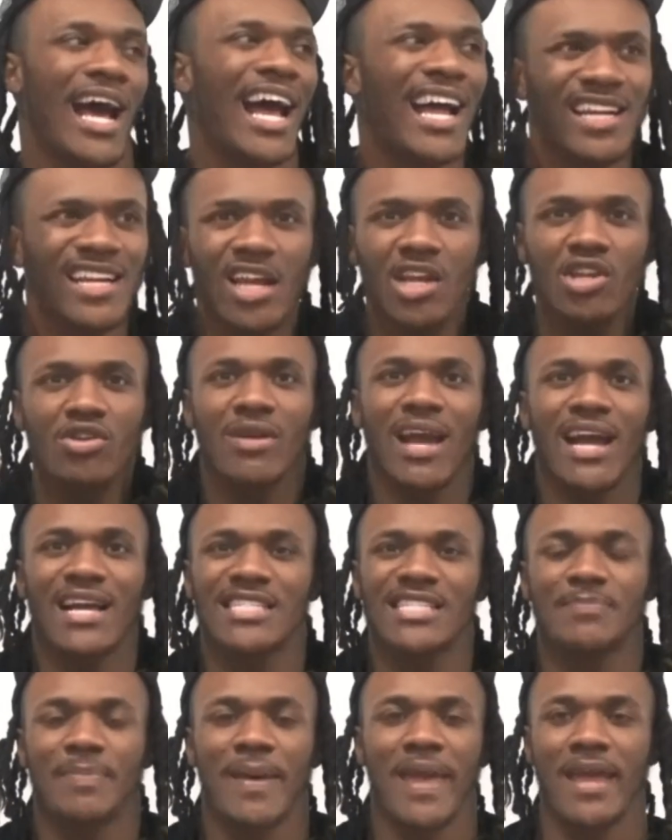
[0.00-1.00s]
I know you
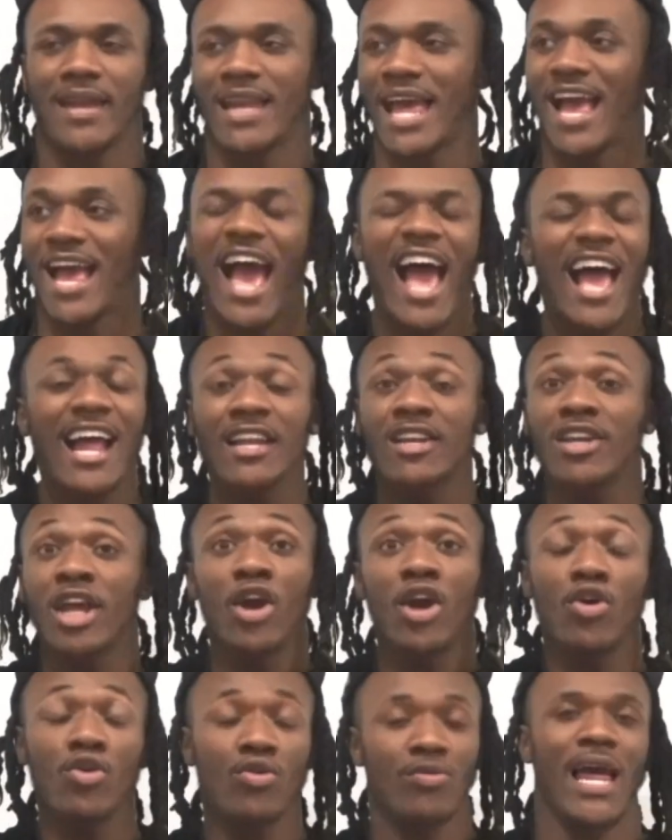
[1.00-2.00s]
got spanked. Like, I
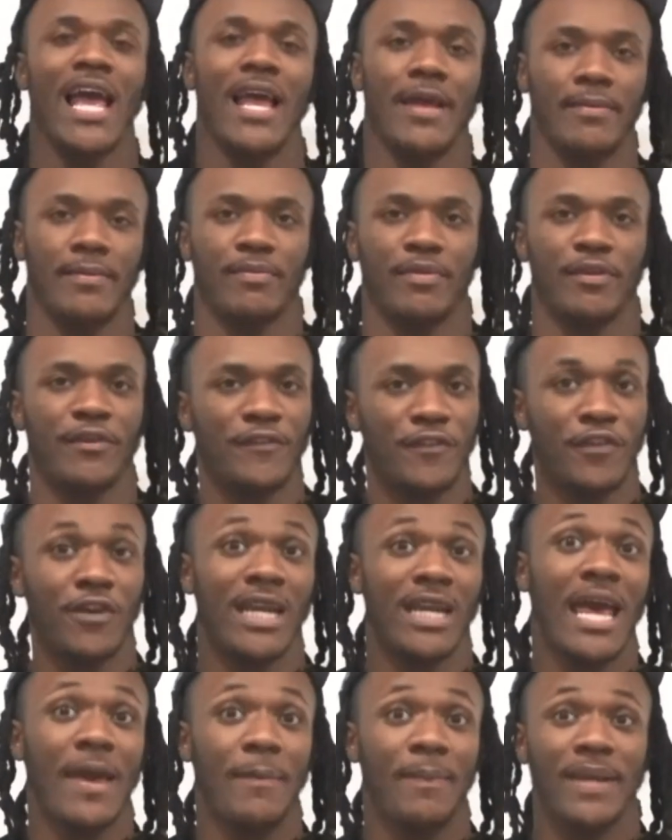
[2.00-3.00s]
know, like, before
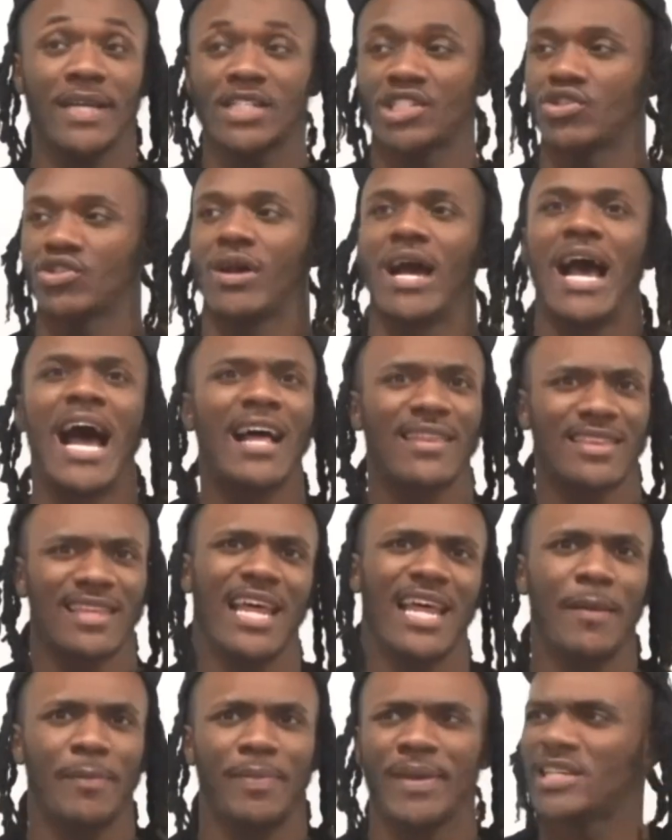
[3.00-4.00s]
that picture or after
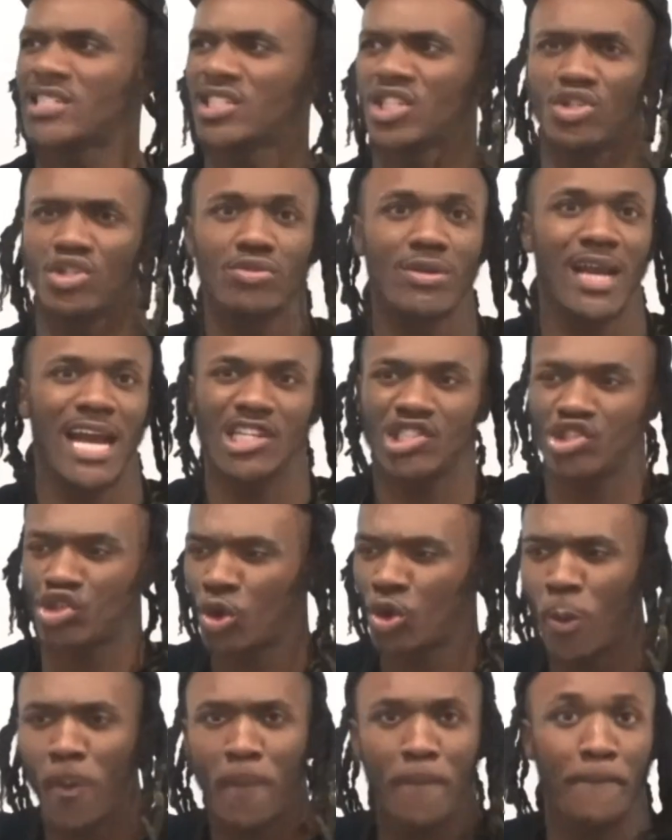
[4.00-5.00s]
that picture, you got
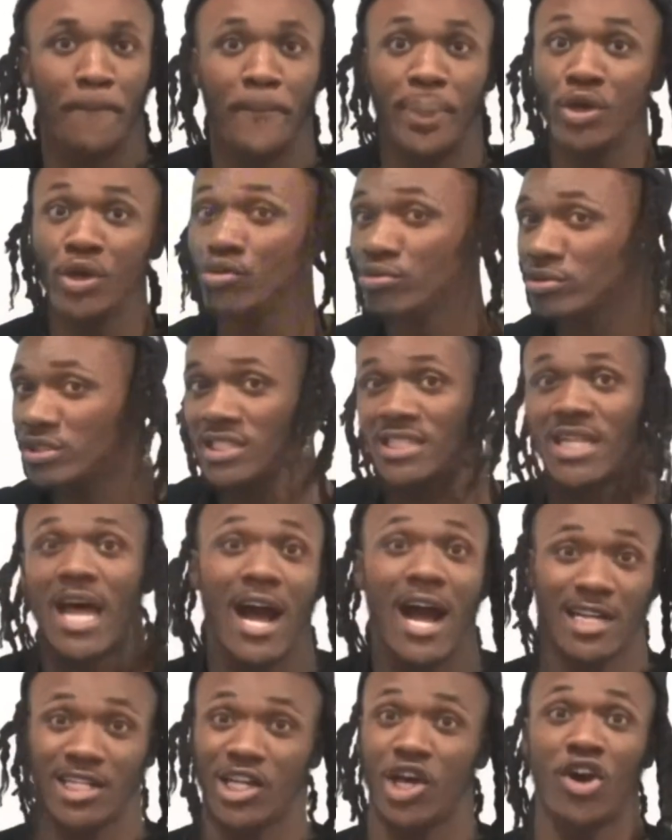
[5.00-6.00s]
your boots
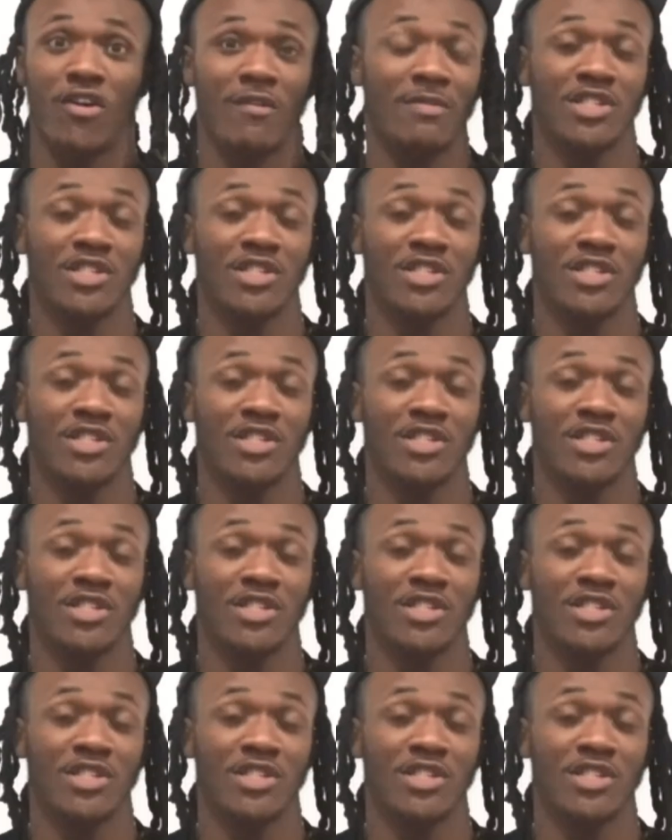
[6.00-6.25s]
knocked off.